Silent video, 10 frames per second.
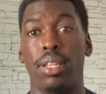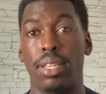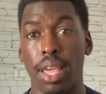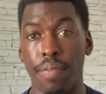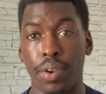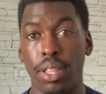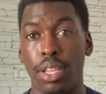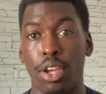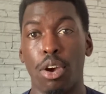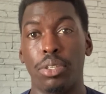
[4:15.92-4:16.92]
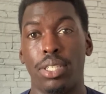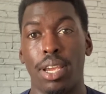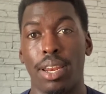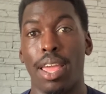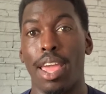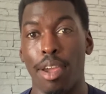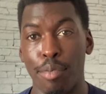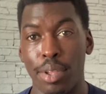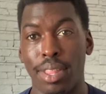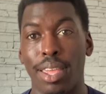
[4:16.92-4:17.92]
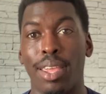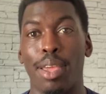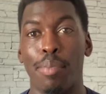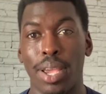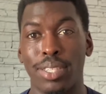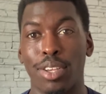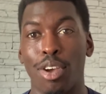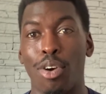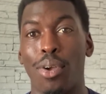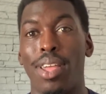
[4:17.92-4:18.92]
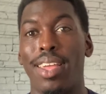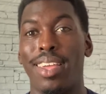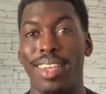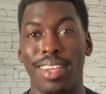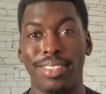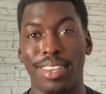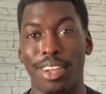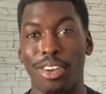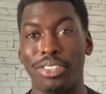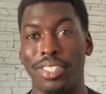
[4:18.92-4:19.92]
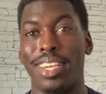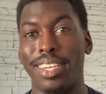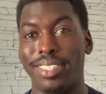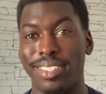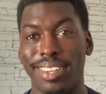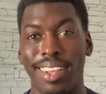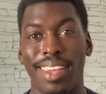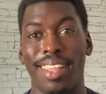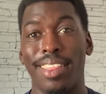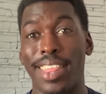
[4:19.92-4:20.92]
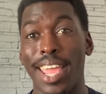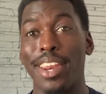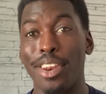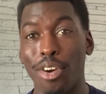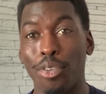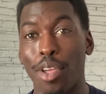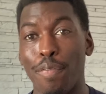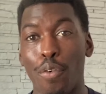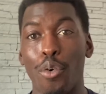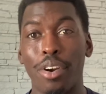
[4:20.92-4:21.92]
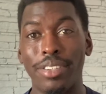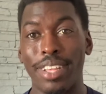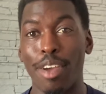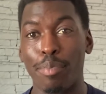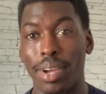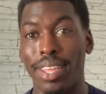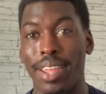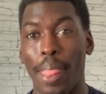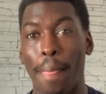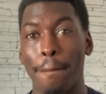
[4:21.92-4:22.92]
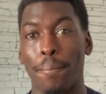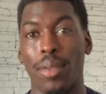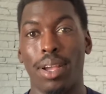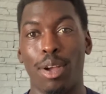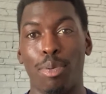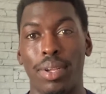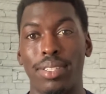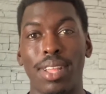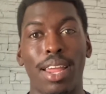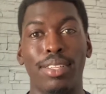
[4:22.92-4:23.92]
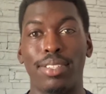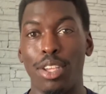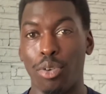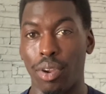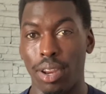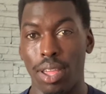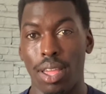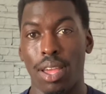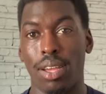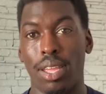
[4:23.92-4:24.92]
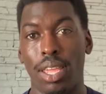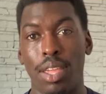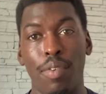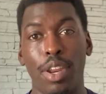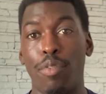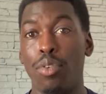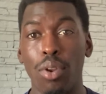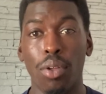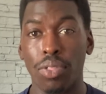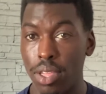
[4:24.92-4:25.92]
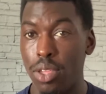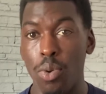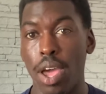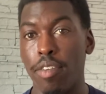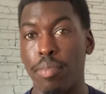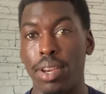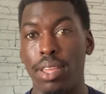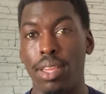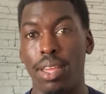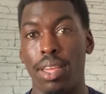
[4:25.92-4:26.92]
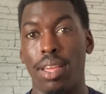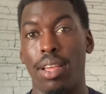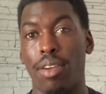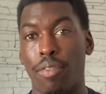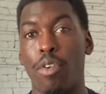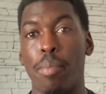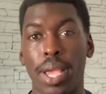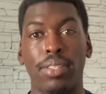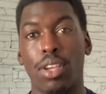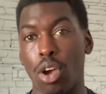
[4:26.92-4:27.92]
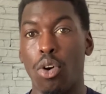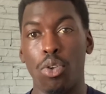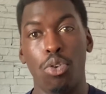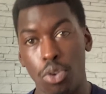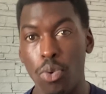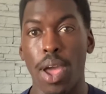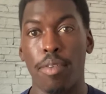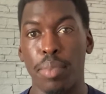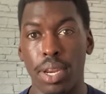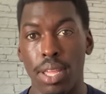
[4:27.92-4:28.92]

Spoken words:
definitely negotiate. Everything in Mexico is a negotiation. They know that foreigners have money. It's not a secret. Even if you don't think you have money, for Mexico, you do have money.